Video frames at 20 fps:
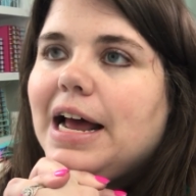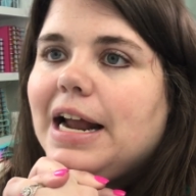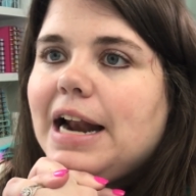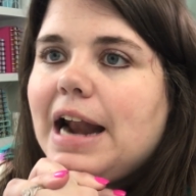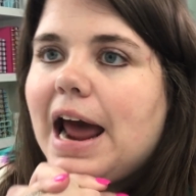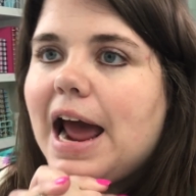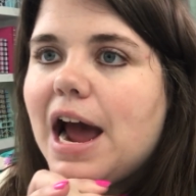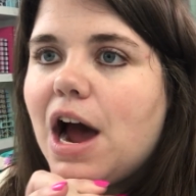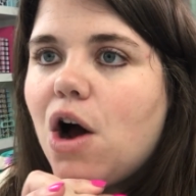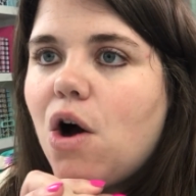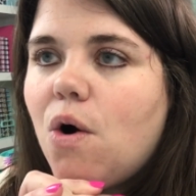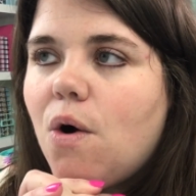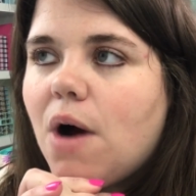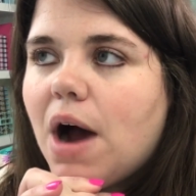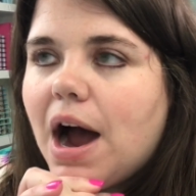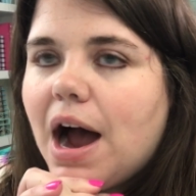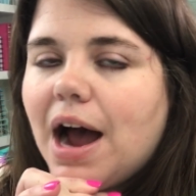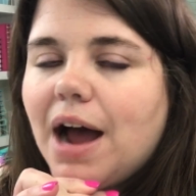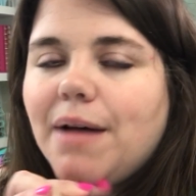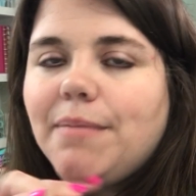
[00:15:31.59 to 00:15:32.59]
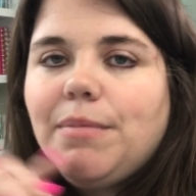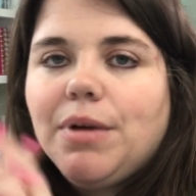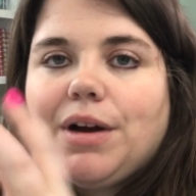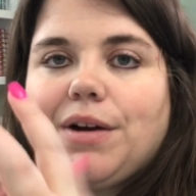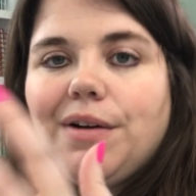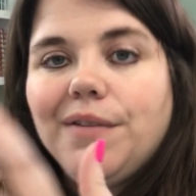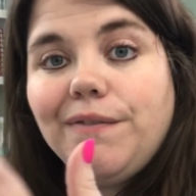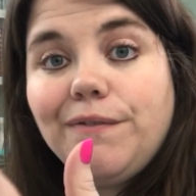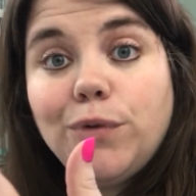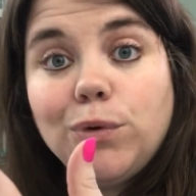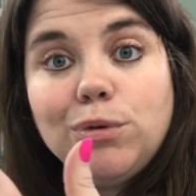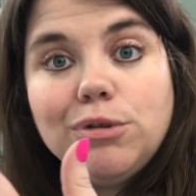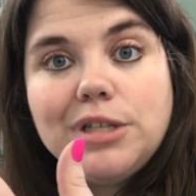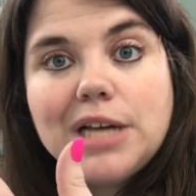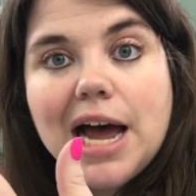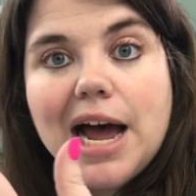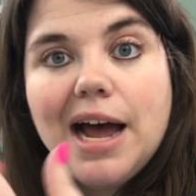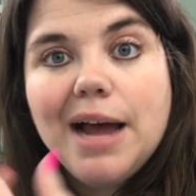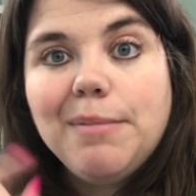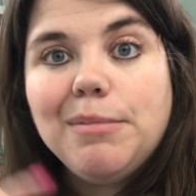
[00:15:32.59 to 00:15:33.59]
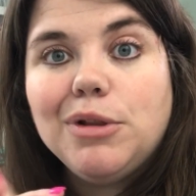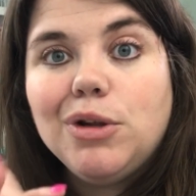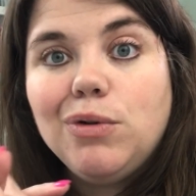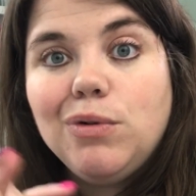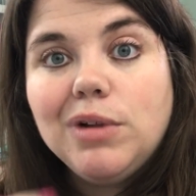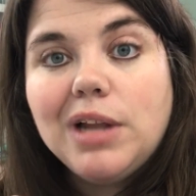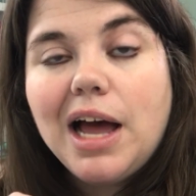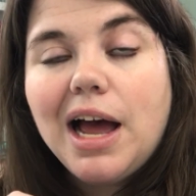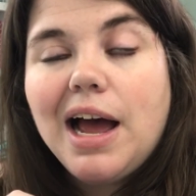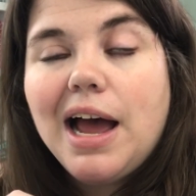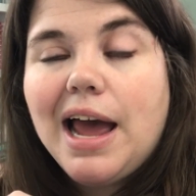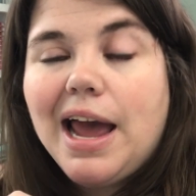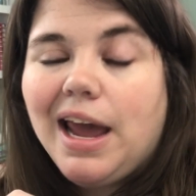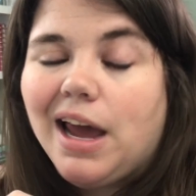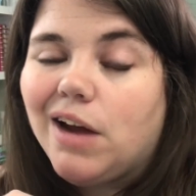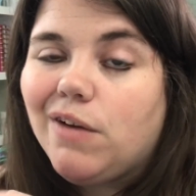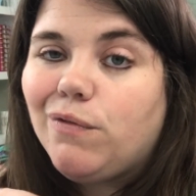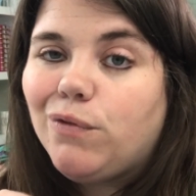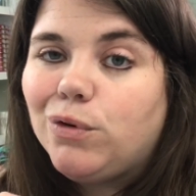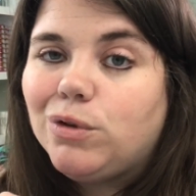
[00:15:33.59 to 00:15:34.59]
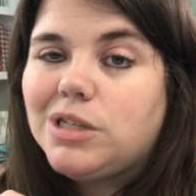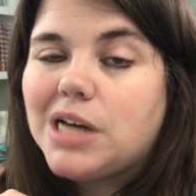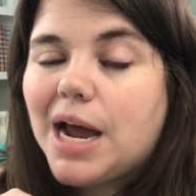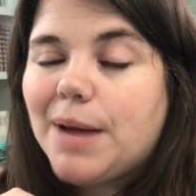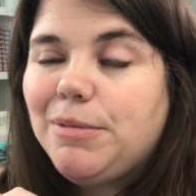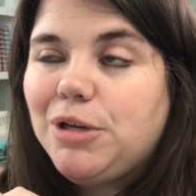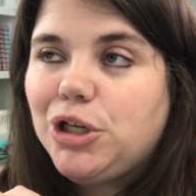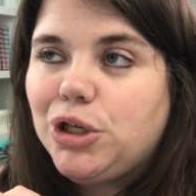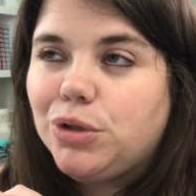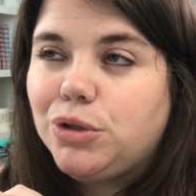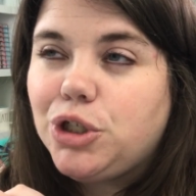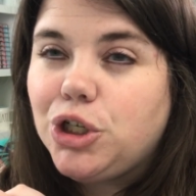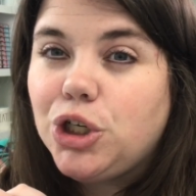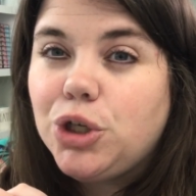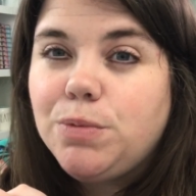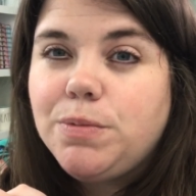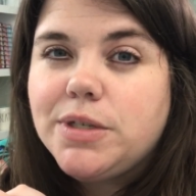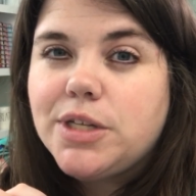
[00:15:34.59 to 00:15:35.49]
now I'm full-time Lula and full-time YouTube.